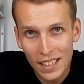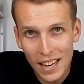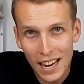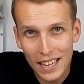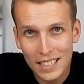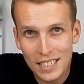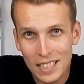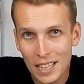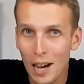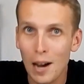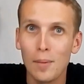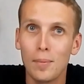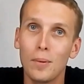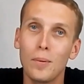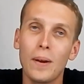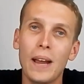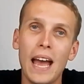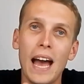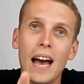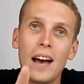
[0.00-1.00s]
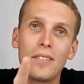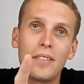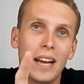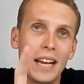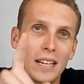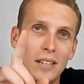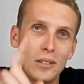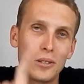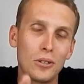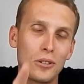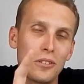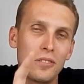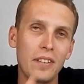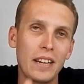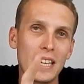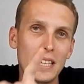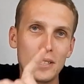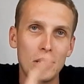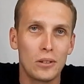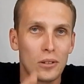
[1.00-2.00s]
next up we have a two
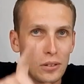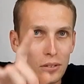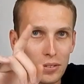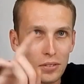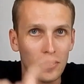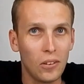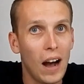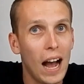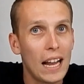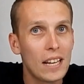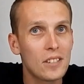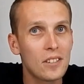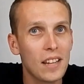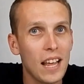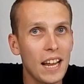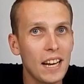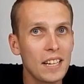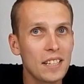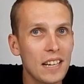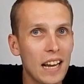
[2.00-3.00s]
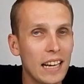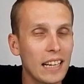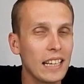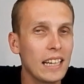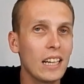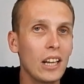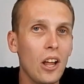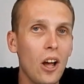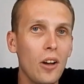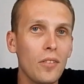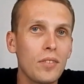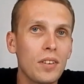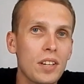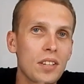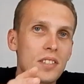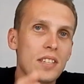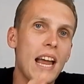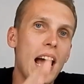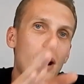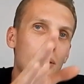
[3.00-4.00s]
v two fight. So that is A Little
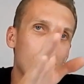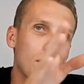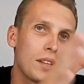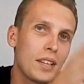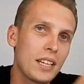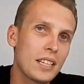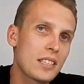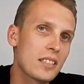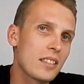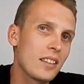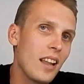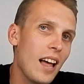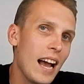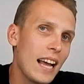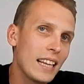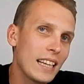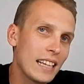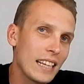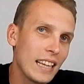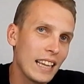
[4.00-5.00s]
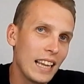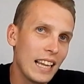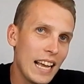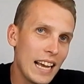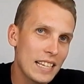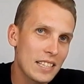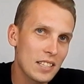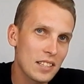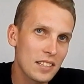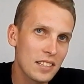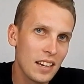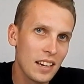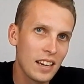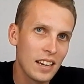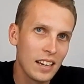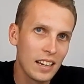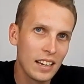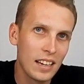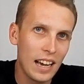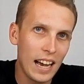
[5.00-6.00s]
Obvious now with the slightly less,
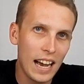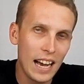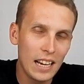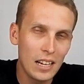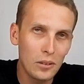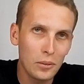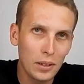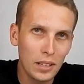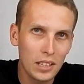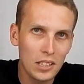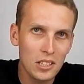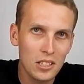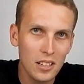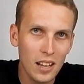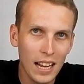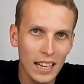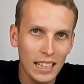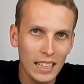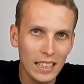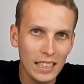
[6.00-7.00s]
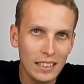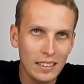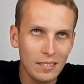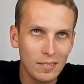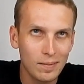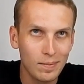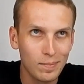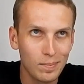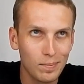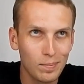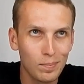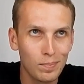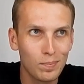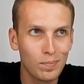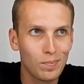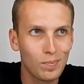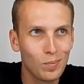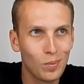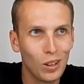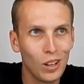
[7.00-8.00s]
uh, with the slightly
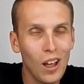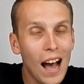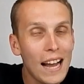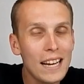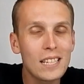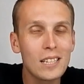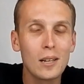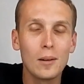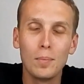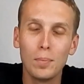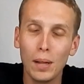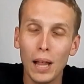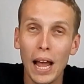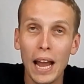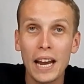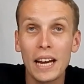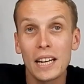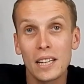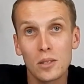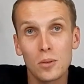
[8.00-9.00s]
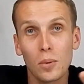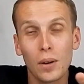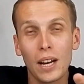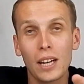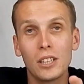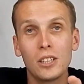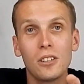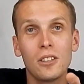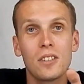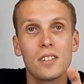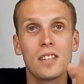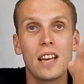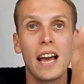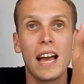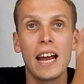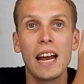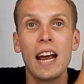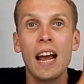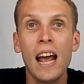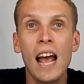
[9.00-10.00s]
lighter blade is what I should
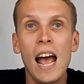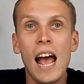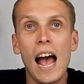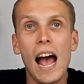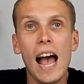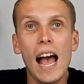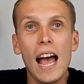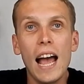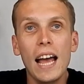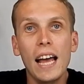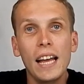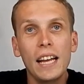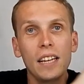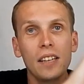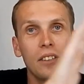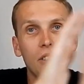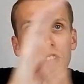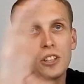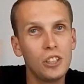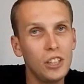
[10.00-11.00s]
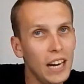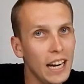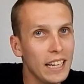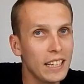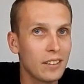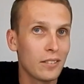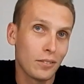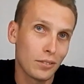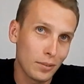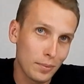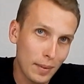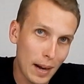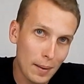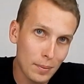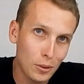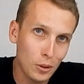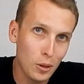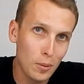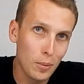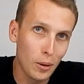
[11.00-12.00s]
say. And Jaden from
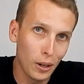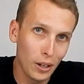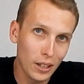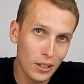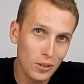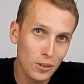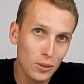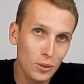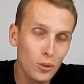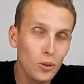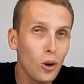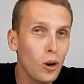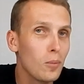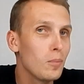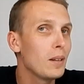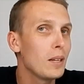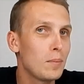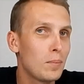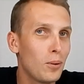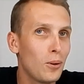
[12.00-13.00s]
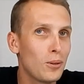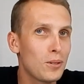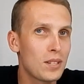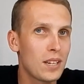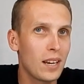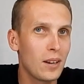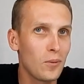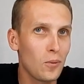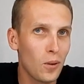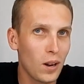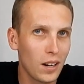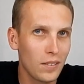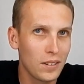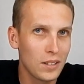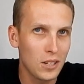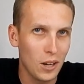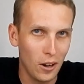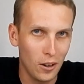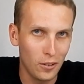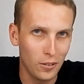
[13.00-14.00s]
Raptor Robotics, who normally puts in one
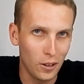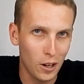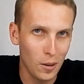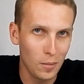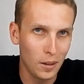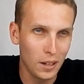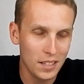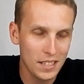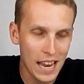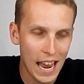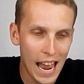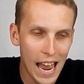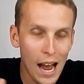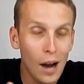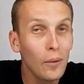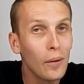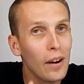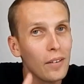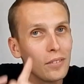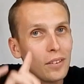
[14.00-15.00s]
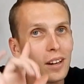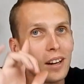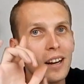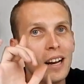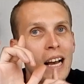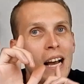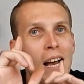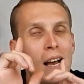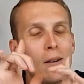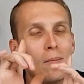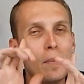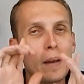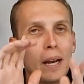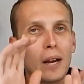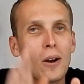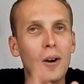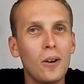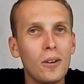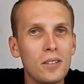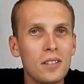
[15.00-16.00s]
of his own robots. However,
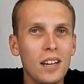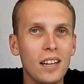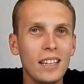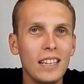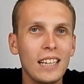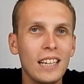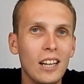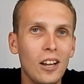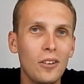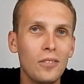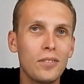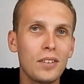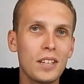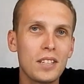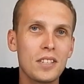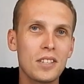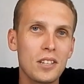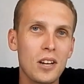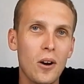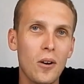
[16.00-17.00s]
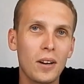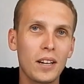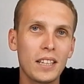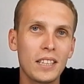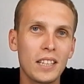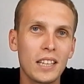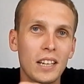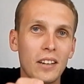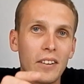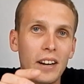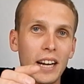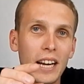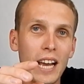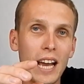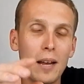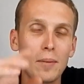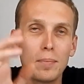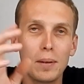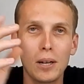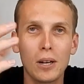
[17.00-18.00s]
because A Little Obvious is going into the
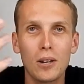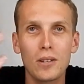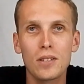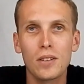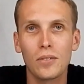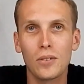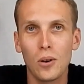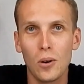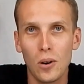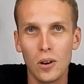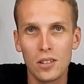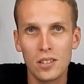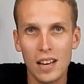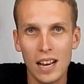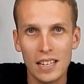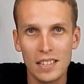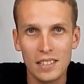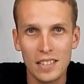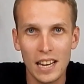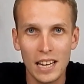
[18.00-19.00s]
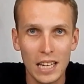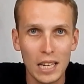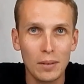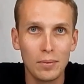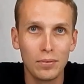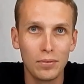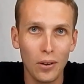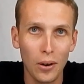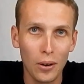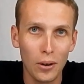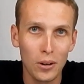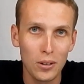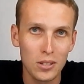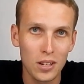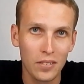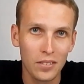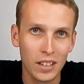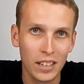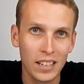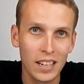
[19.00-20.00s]
arena, and because, of course, I sent him
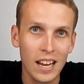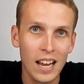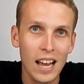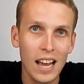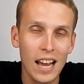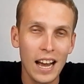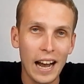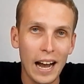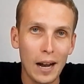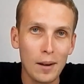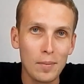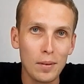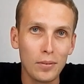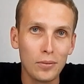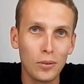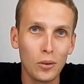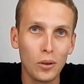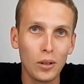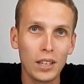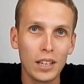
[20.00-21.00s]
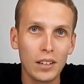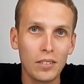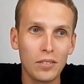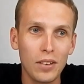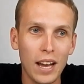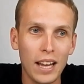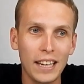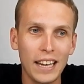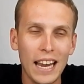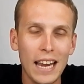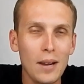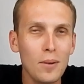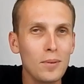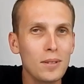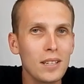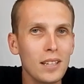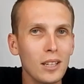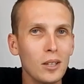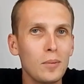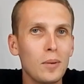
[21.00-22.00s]
photos of it uh, before the event,
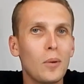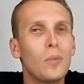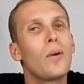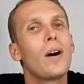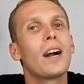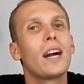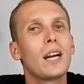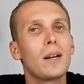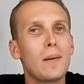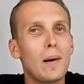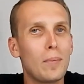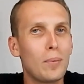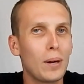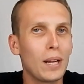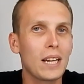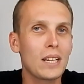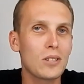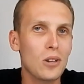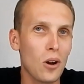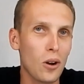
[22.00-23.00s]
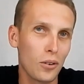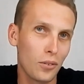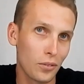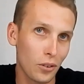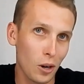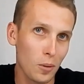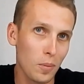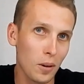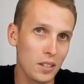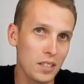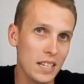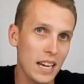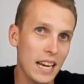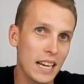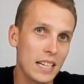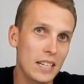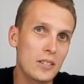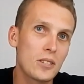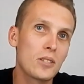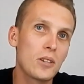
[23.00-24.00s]
he was a little bit worried about putting his own robots
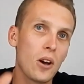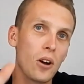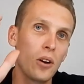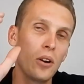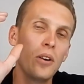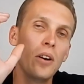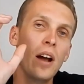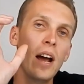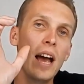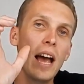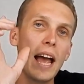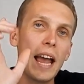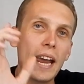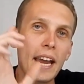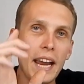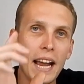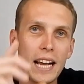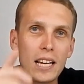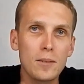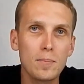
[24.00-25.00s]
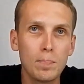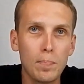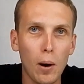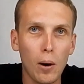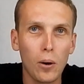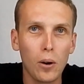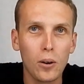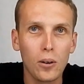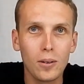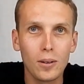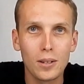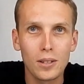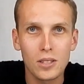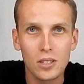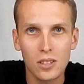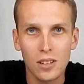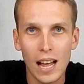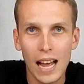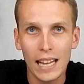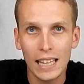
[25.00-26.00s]
in, so he has
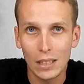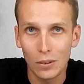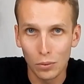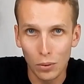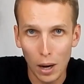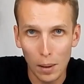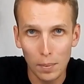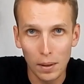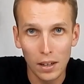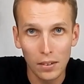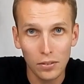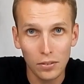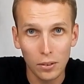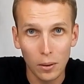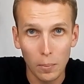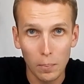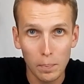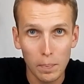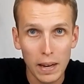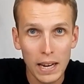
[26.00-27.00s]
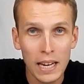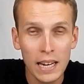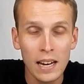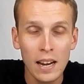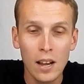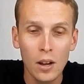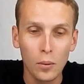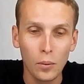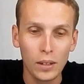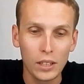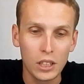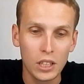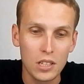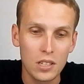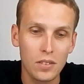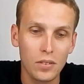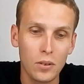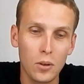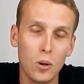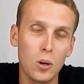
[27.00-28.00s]
borrowed Slightly Rubber from me,
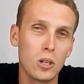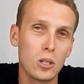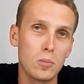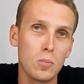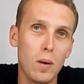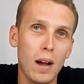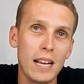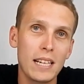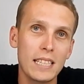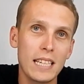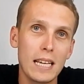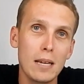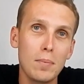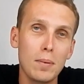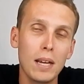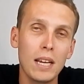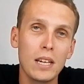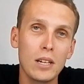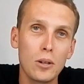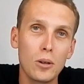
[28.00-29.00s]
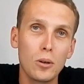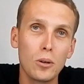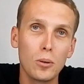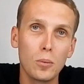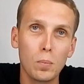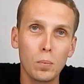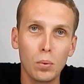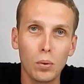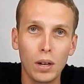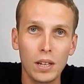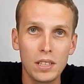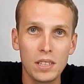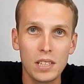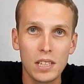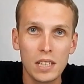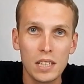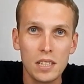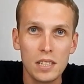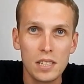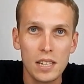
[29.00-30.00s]
which is, of course, my T P
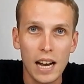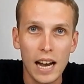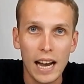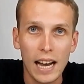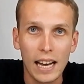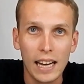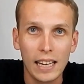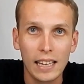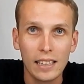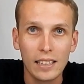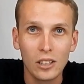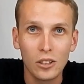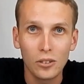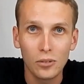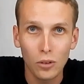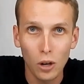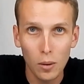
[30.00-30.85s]
U-printed uh,